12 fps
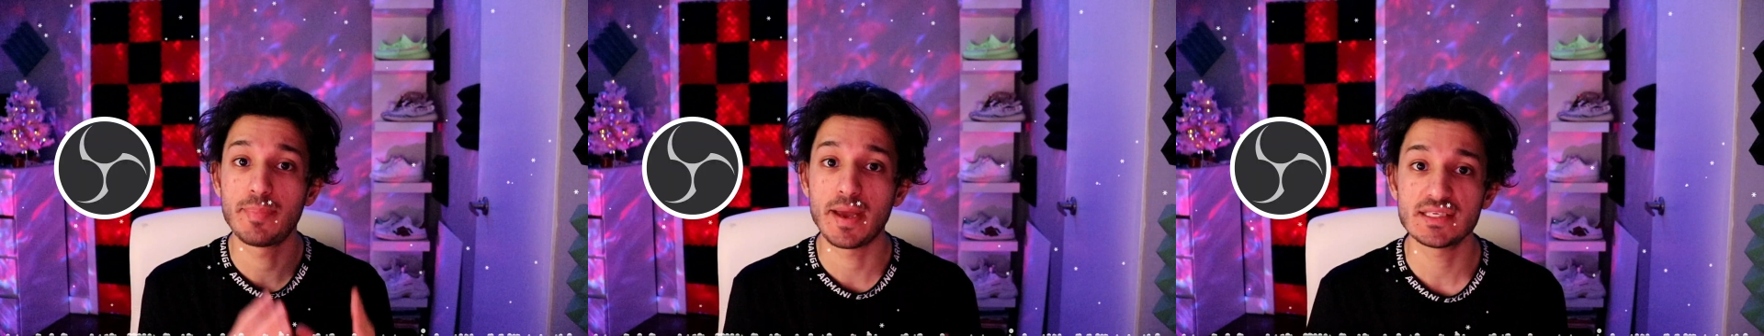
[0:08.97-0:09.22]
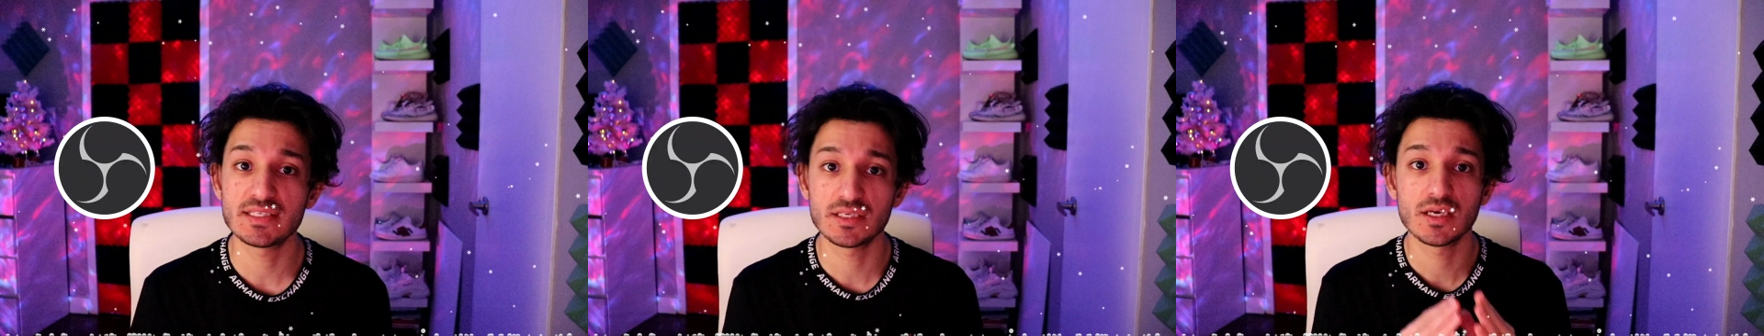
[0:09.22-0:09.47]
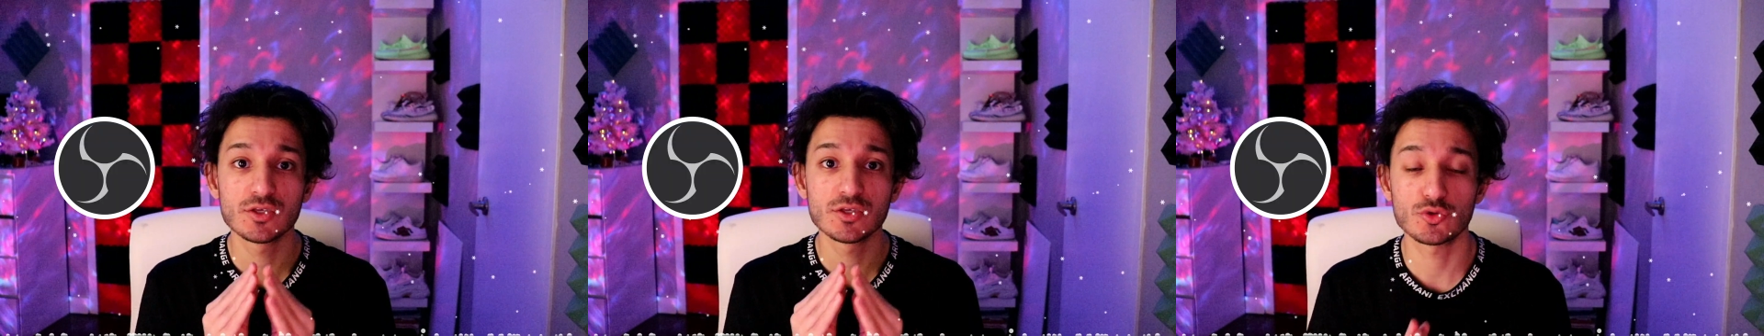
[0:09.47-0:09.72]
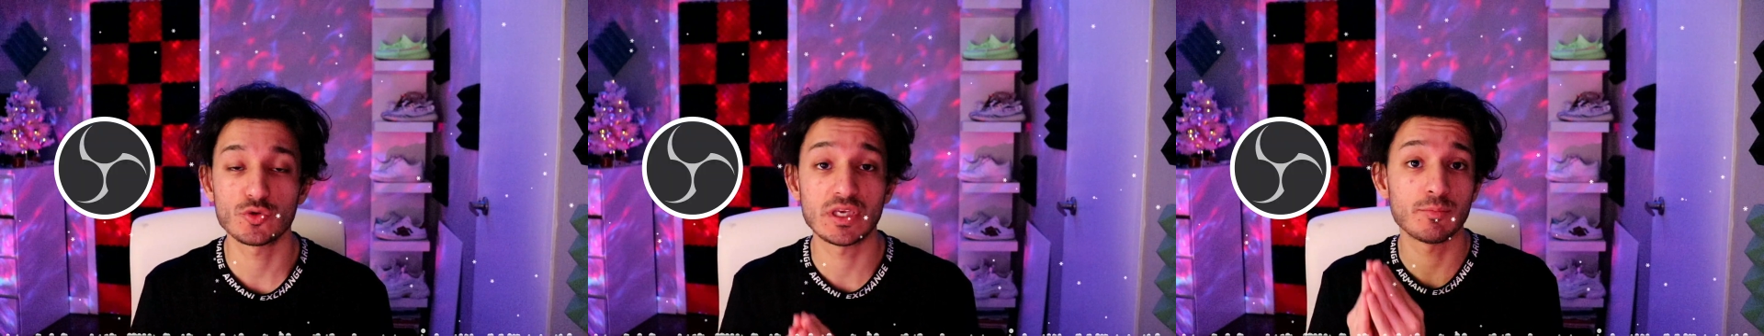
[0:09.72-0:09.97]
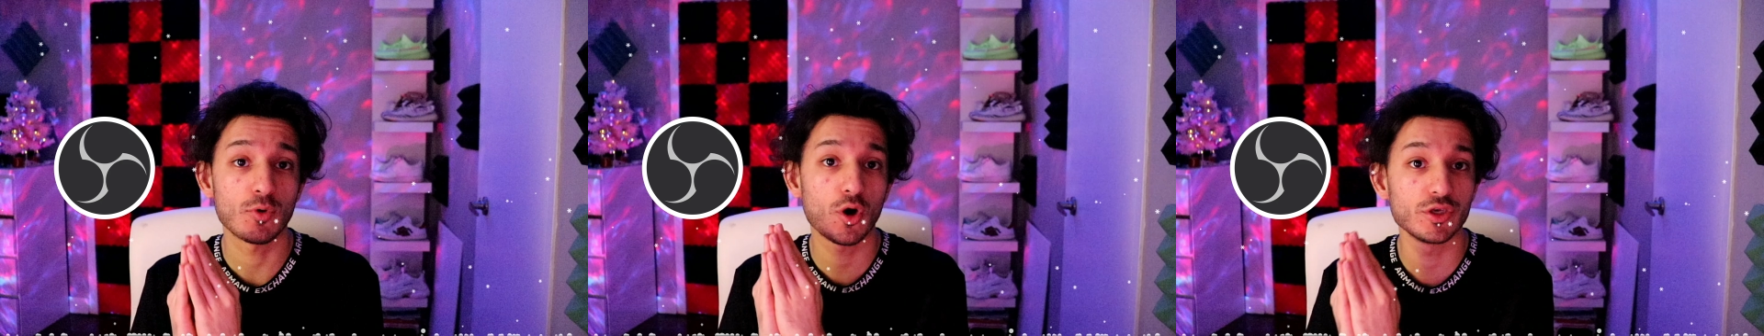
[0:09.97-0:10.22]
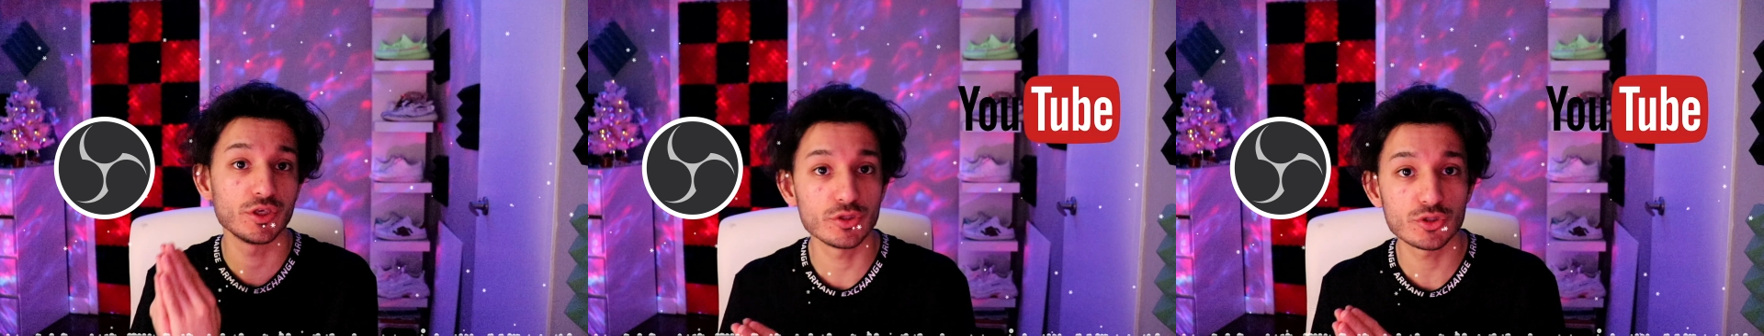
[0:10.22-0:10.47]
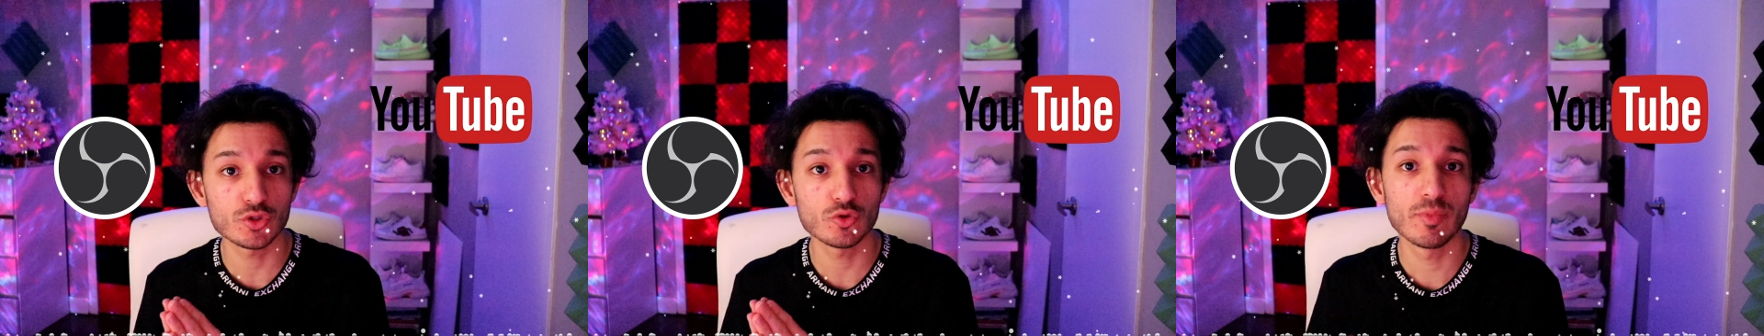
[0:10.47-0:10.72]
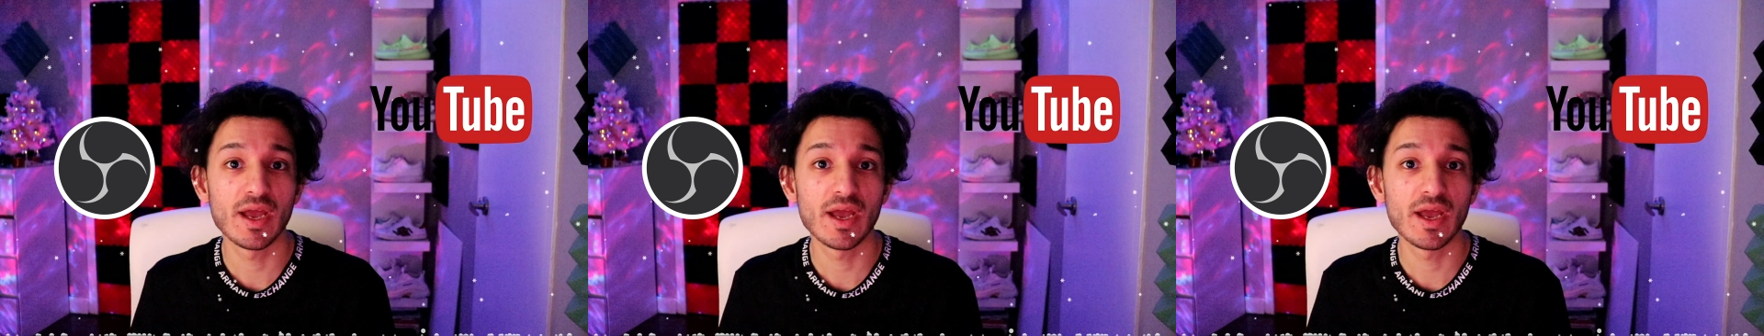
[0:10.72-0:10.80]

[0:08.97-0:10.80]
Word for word: best stream on YouTube